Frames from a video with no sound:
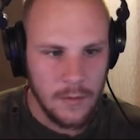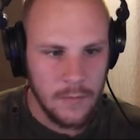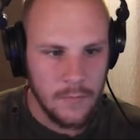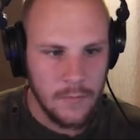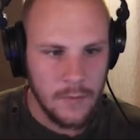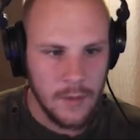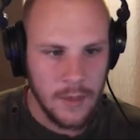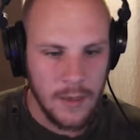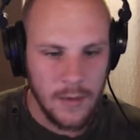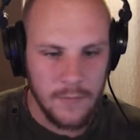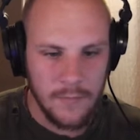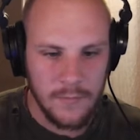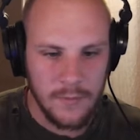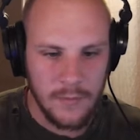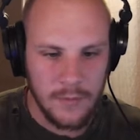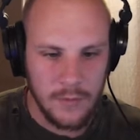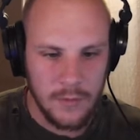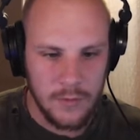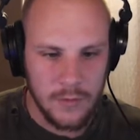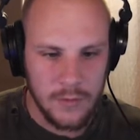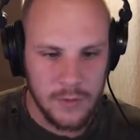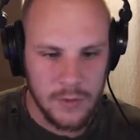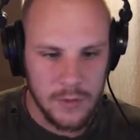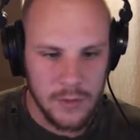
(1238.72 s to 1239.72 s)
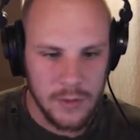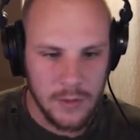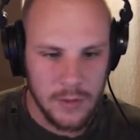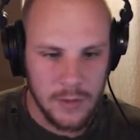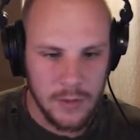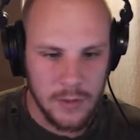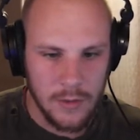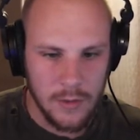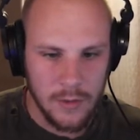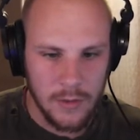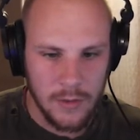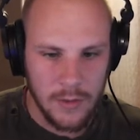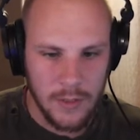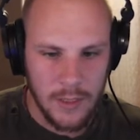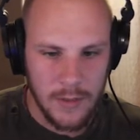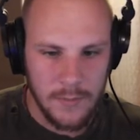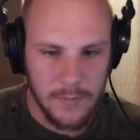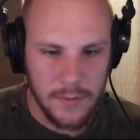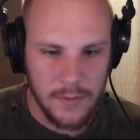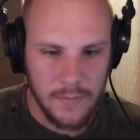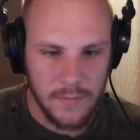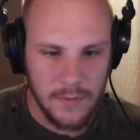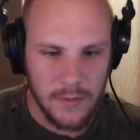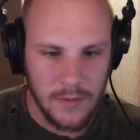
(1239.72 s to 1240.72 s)
We'll have to use another
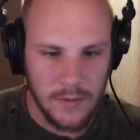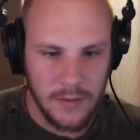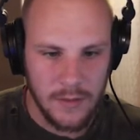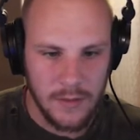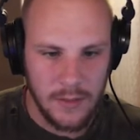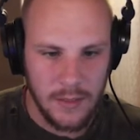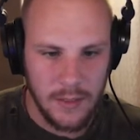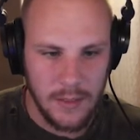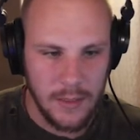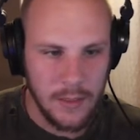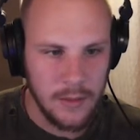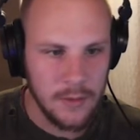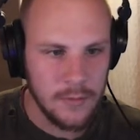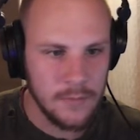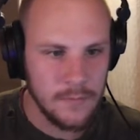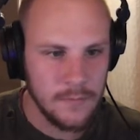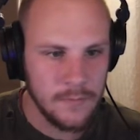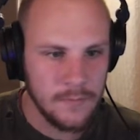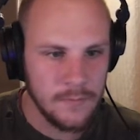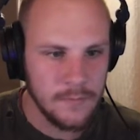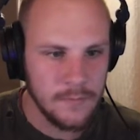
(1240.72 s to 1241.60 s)
atmosphere in here.